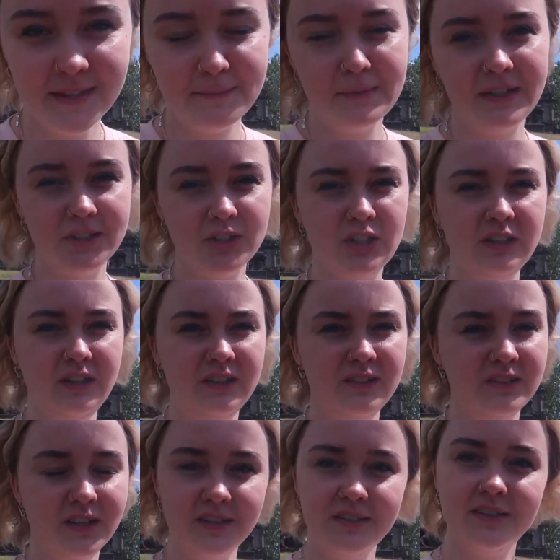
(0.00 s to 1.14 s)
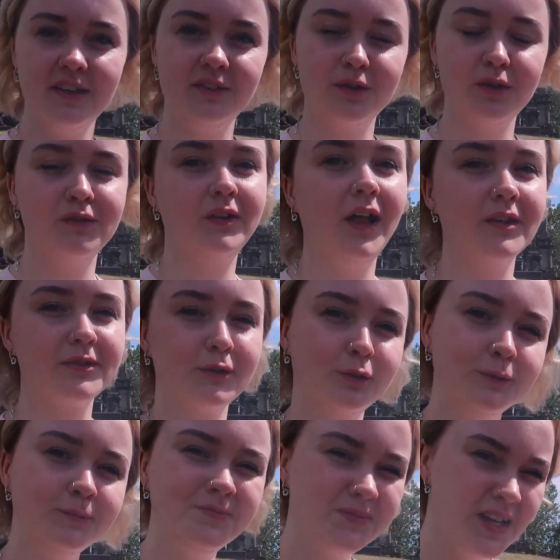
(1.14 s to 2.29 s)
is actually the dead centre of
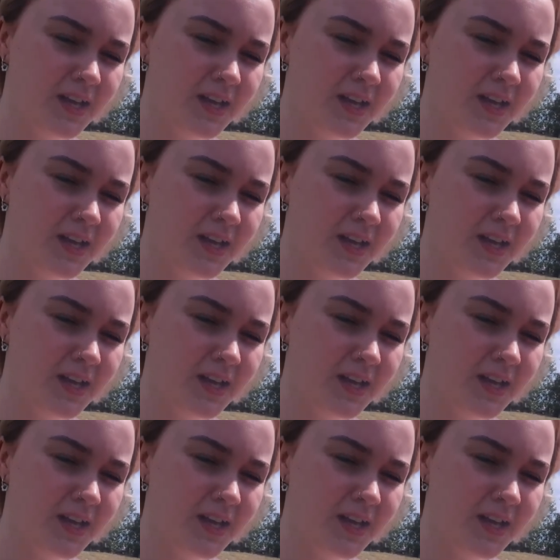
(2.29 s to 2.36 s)
Glasgow.